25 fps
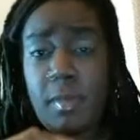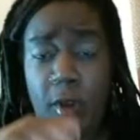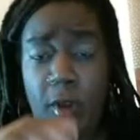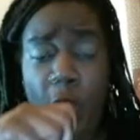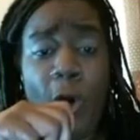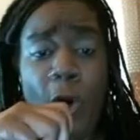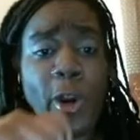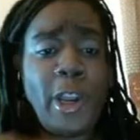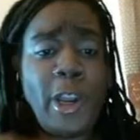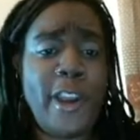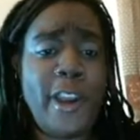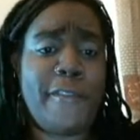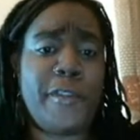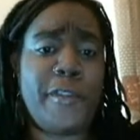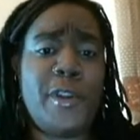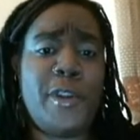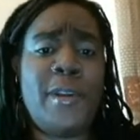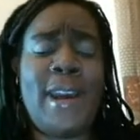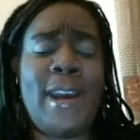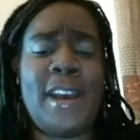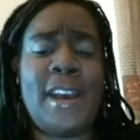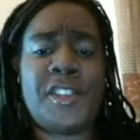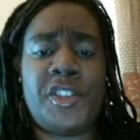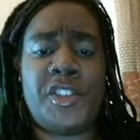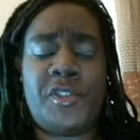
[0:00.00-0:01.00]
here for you
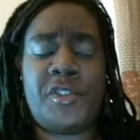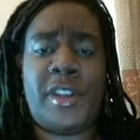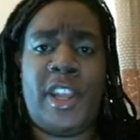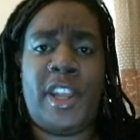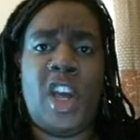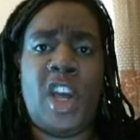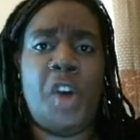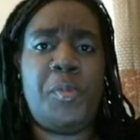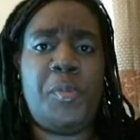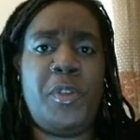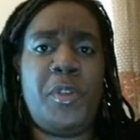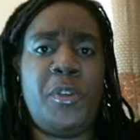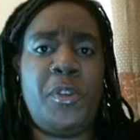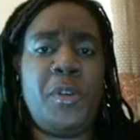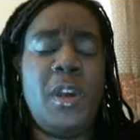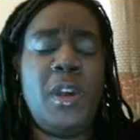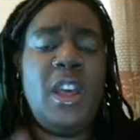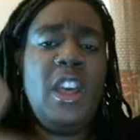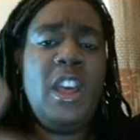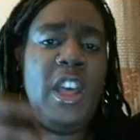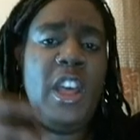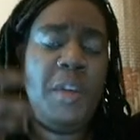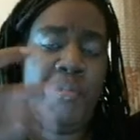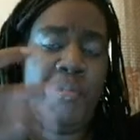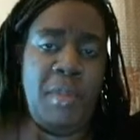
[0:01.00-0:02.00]
guys to try to help you
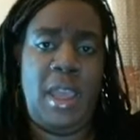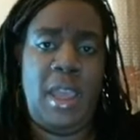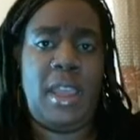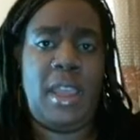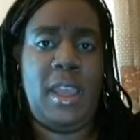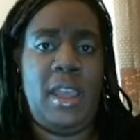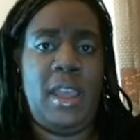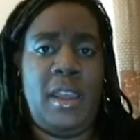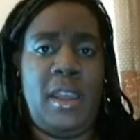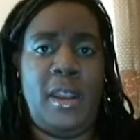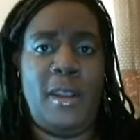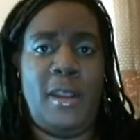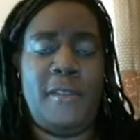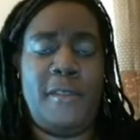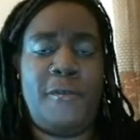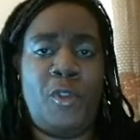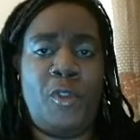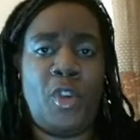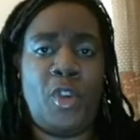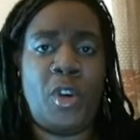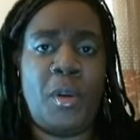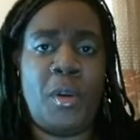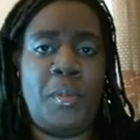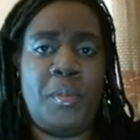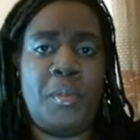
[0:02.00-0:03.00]
make an
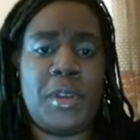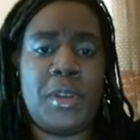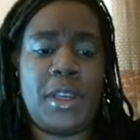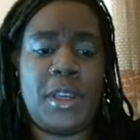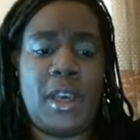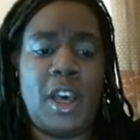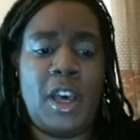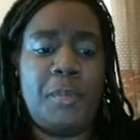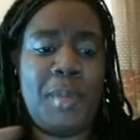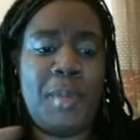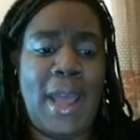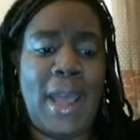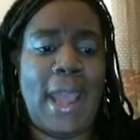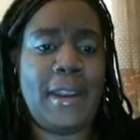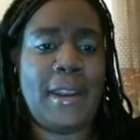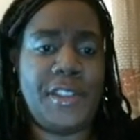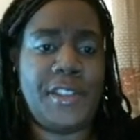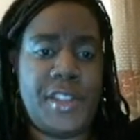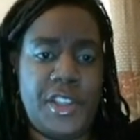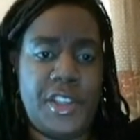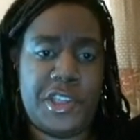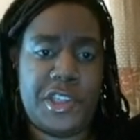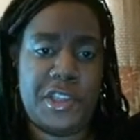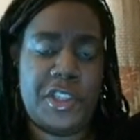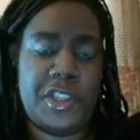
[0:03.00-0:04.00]
informed buying
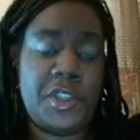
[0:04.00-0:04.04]
decision.